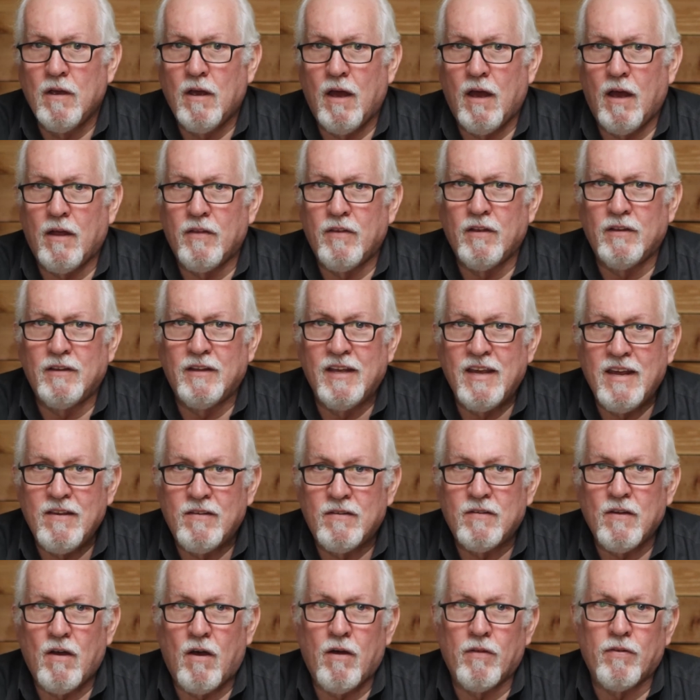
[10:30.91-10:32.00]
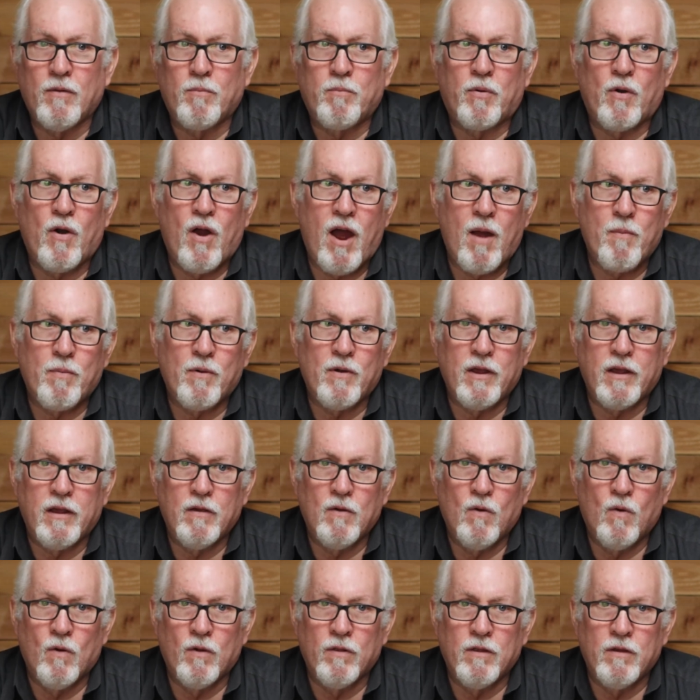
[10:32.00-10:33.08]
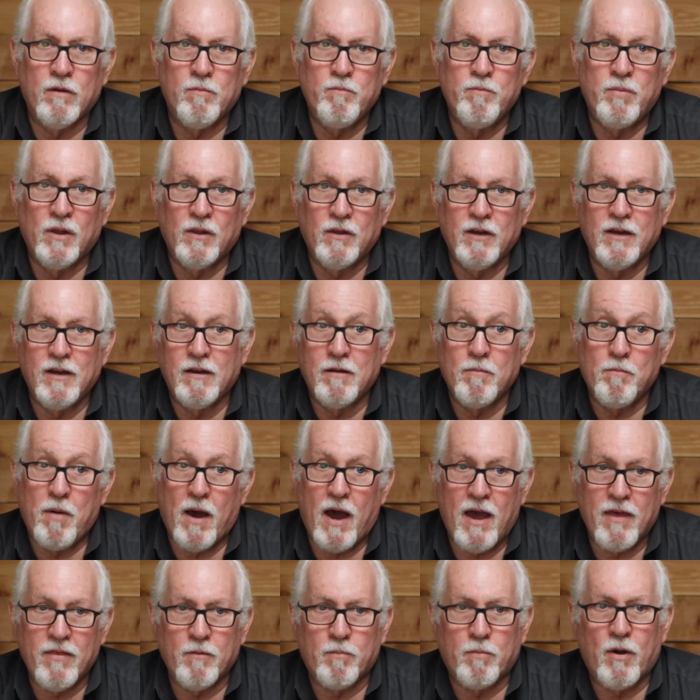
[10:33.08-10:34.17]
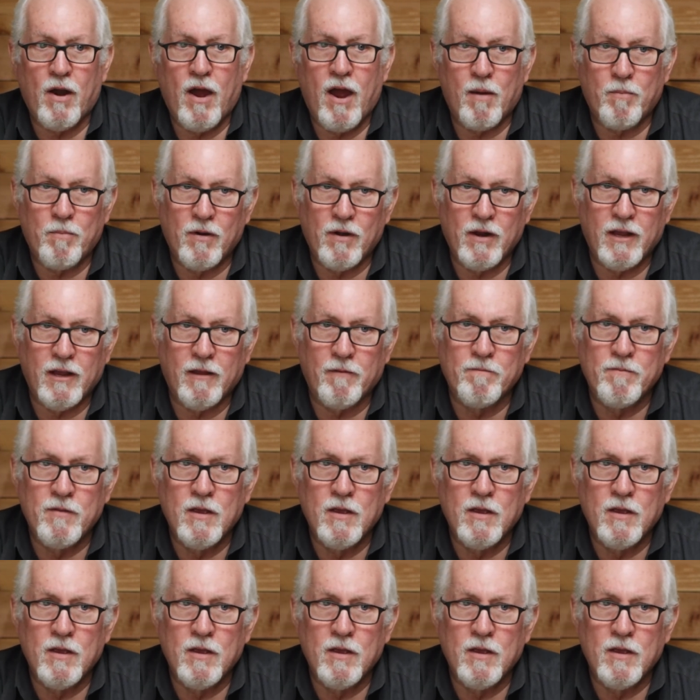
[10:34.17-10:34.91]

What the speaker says: the lease on the property or the ability to buy the property.